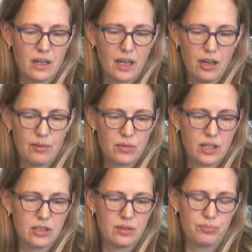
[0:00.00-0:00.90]
Um,
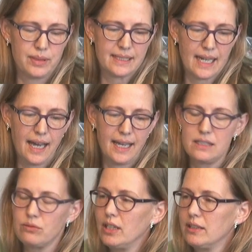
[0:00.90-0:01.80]

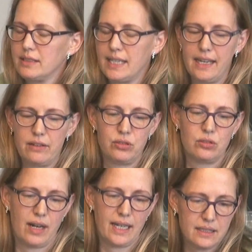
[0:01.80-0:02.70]
besides, we take for
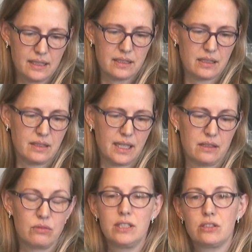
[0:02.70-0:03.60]
granted that
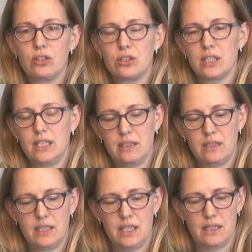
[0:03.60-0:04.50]
the research
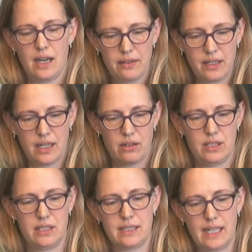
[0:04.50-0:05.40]
in, in other
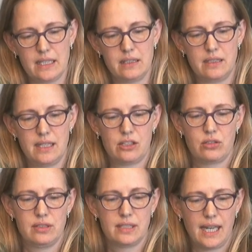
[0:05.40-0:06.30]
areas, like in the
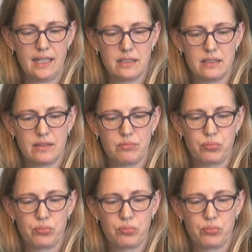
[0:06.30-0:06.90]
natural sciences,